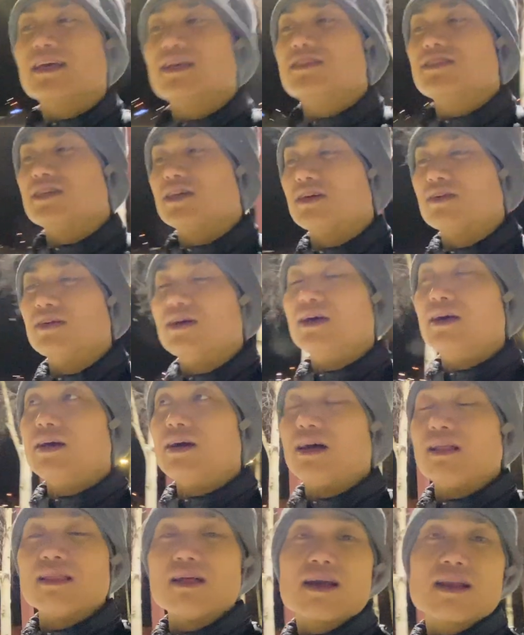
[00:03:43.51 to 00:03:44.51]
So
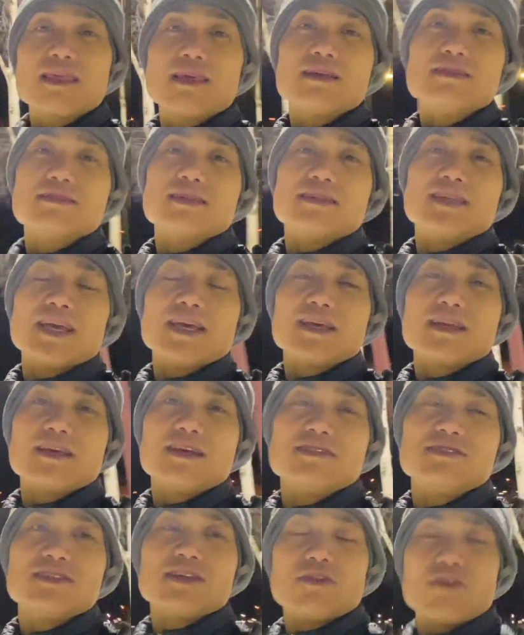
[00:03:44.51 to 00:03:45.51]
a lot of things to take into
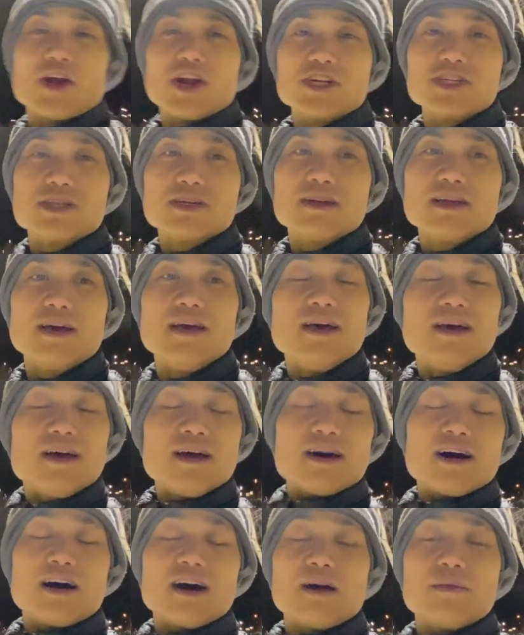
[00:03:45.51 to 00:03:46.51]
consideration.
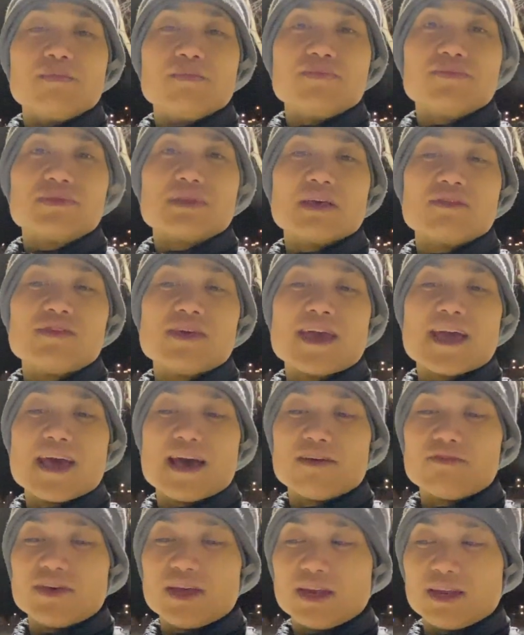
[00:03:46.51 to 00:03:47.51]
If you
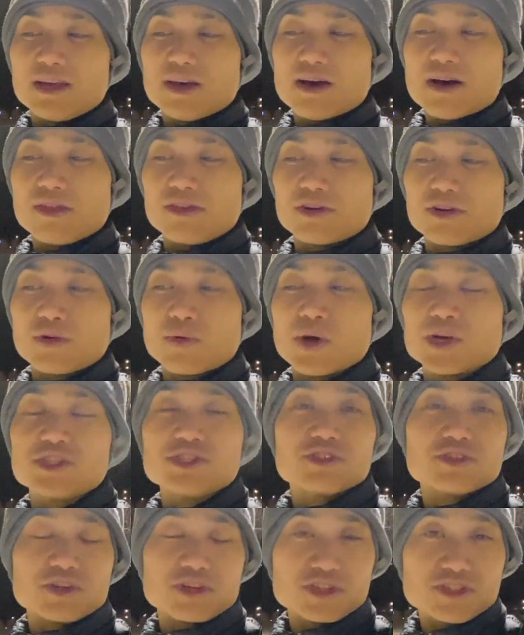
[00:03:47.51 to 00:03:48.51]
have any other
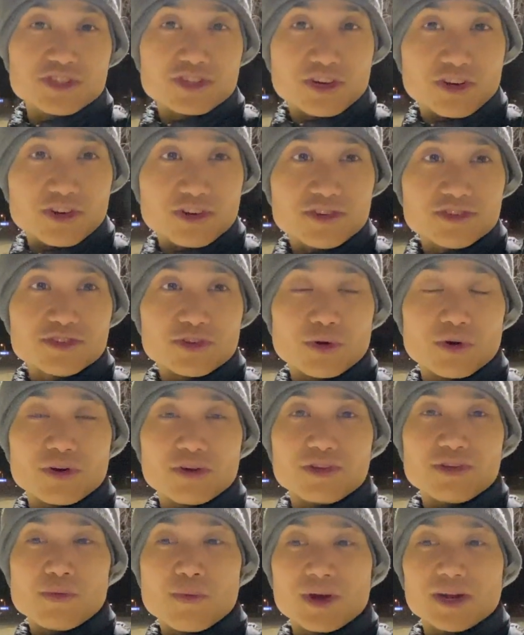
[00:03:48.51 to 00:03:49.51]
questions or concerns,
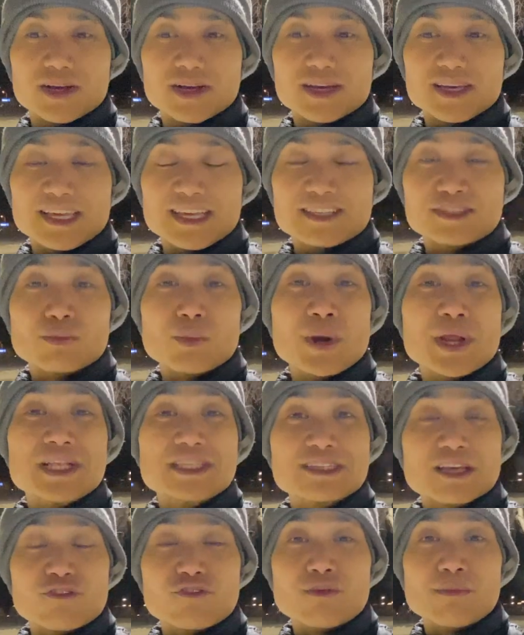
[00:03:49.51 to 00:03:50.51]
or you want to get some more
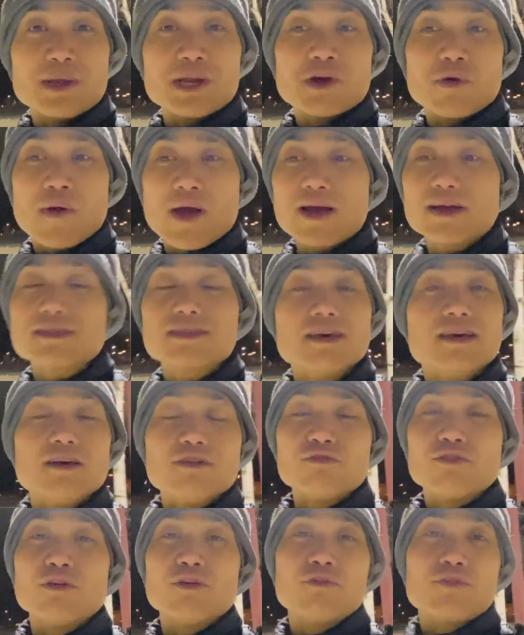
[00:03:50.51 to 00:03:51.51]
insight from me direct,
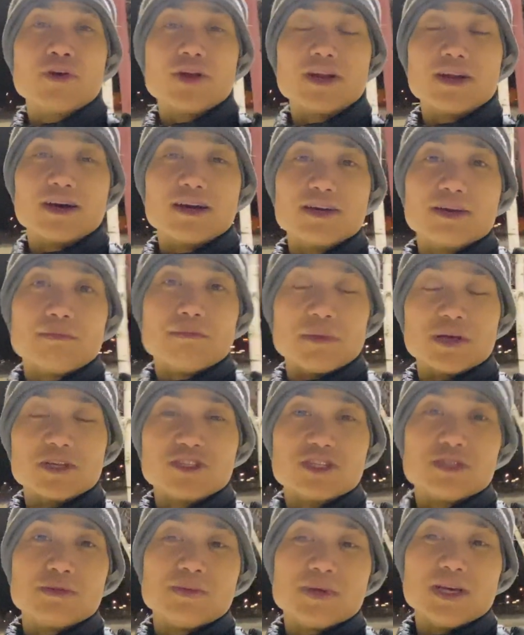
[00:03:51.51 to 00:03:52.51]
feel free to
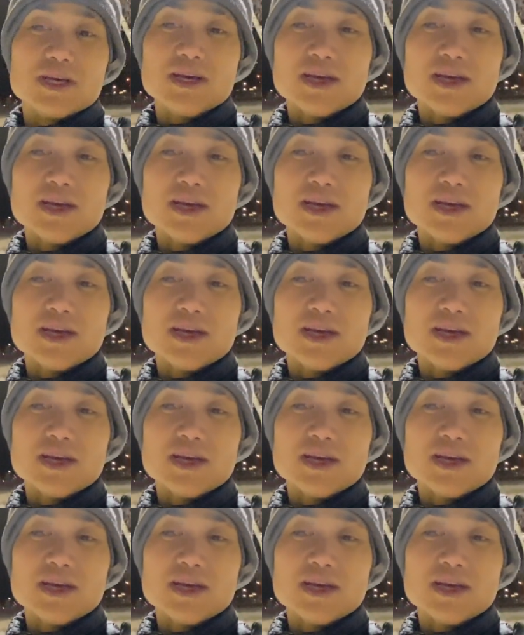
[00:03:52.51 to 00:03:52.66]
message me.